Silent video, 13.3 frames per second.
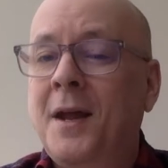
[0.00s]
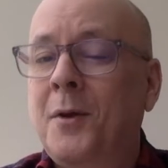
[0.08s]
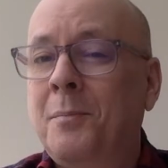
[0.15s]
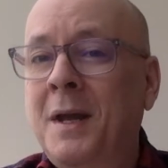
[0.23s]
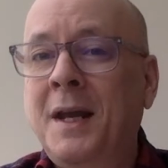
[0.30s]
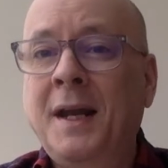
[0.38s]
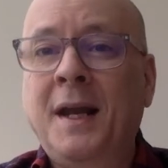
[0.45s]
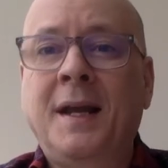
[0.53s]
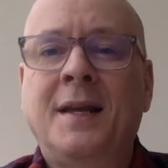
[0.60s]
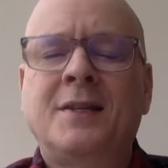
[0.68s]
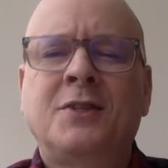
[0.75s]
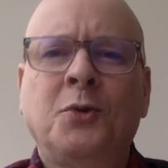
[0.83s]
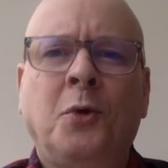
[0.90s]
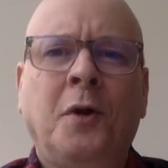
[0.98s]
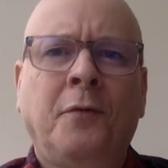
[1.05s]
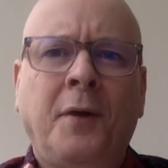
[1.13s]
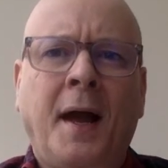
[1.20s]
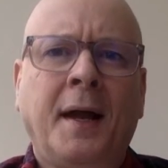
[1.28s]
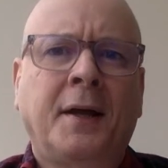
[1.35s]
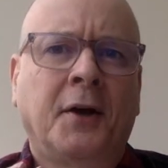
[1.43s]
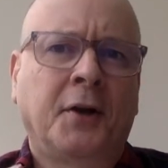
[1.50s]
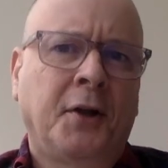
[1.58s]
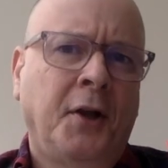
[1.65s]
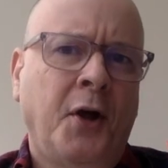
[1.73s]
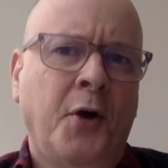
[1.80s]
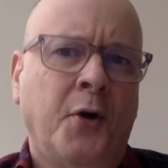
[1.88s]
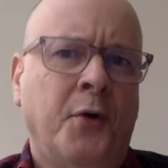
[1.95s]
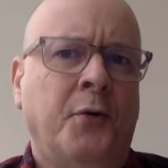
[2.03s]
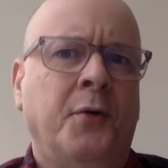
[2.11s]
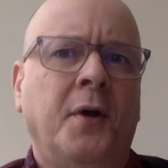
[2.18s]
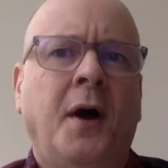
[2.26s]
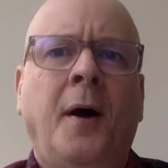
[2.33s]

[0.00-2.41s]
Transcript: meaning it's sort of like a clone.